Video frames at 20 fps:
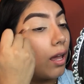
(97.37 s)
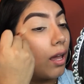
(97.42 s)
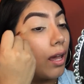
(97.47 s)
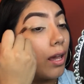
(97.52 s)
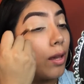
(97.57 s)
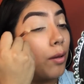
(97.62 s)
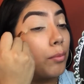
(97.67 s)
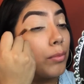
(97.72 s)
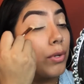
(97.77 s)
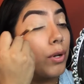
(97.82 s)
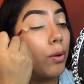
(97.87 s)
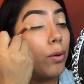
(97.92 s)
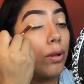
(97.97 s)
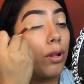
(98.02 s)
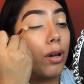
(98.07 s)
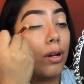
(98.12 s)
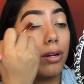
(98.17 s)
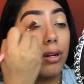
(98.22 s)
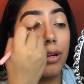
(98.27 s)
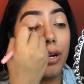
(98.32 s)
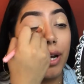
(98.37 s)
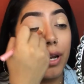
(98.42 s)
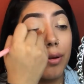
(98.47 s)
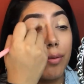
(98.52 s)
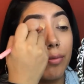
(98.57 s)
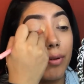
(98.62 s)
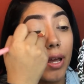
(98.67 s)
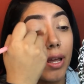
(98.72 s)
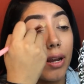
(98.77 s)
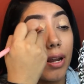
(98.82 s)
I am no longer
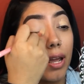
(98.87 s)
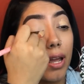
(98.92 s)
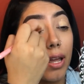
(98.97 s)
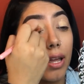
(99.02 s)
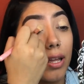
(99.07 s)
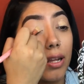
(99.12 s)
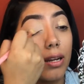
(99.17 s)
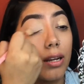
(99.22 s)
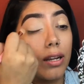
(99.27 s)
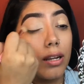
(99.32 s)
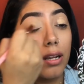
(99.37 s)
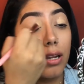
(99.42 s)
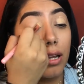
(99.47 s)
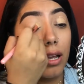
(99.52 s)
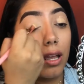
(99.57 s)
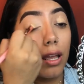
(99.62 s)
a redhead.